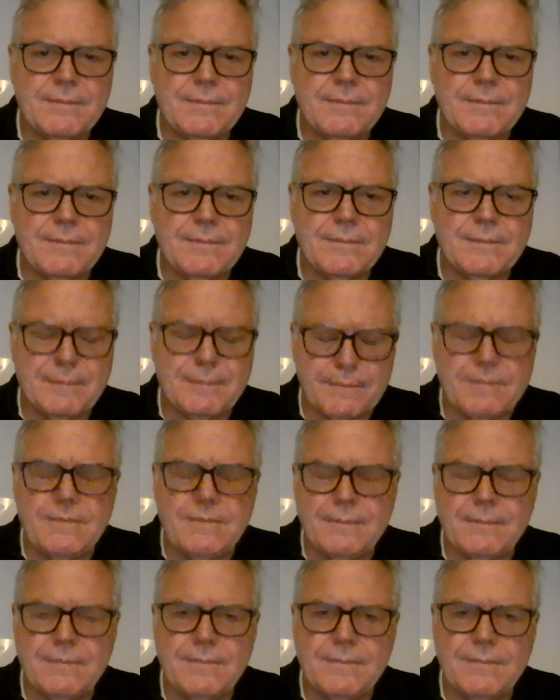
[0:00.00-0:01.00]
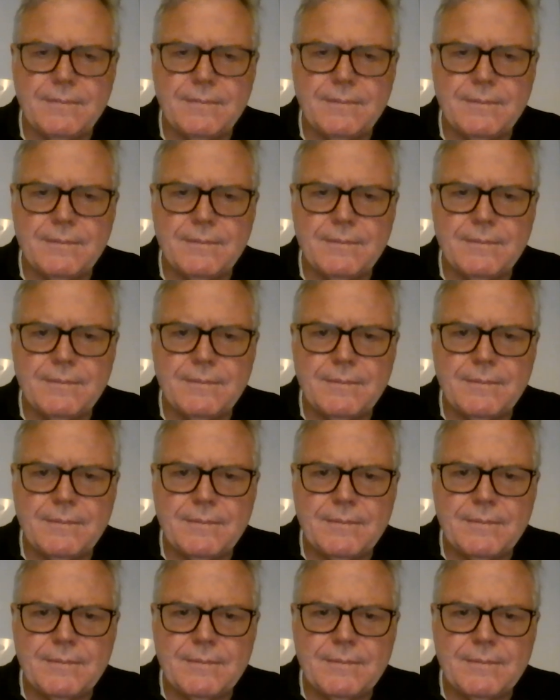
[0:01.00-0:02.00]

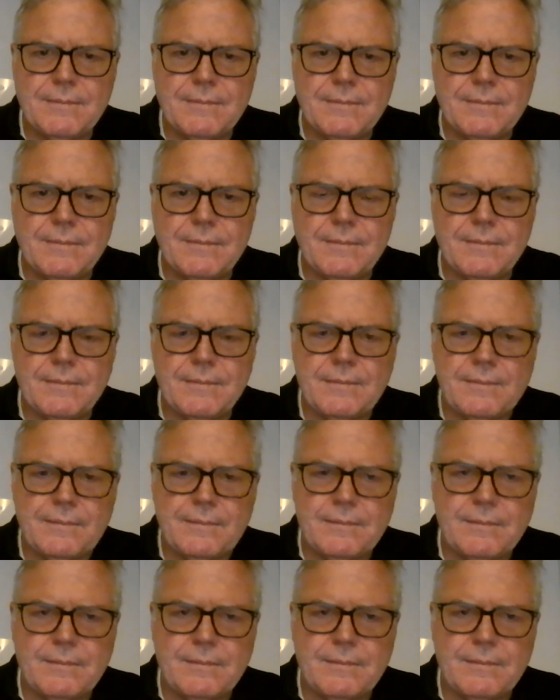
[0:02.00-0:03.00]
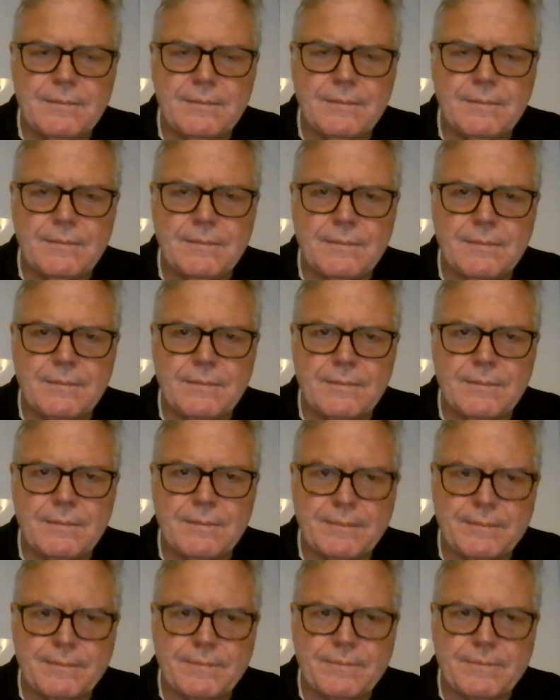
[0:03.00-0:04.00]

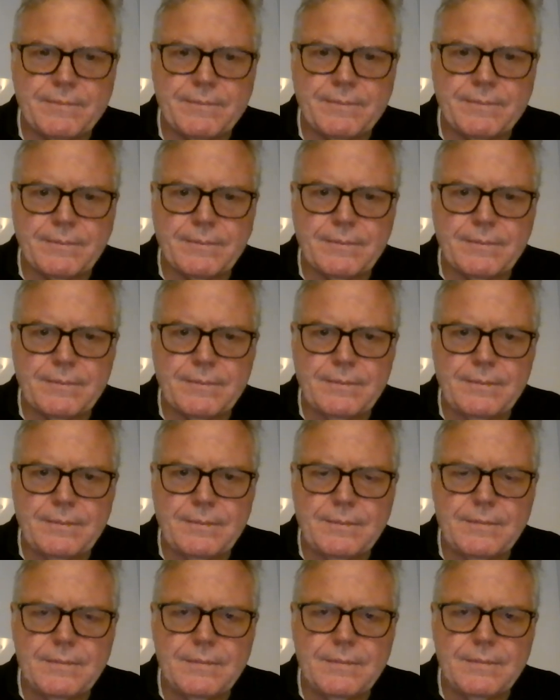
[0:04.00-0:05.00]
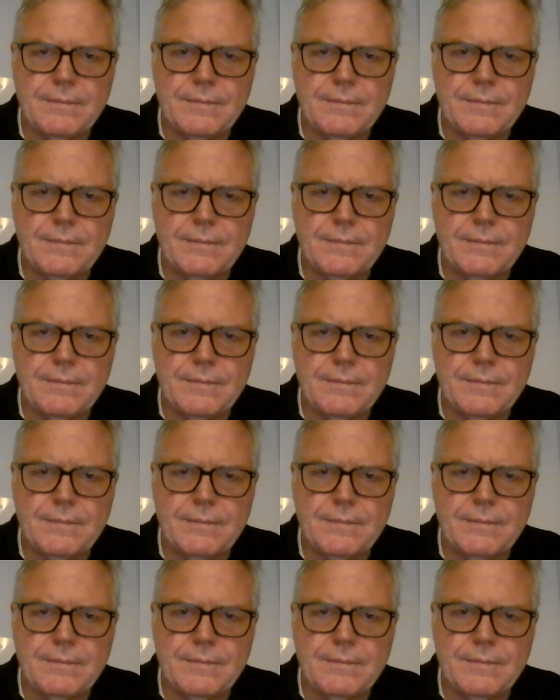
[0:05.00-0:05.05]
(silent)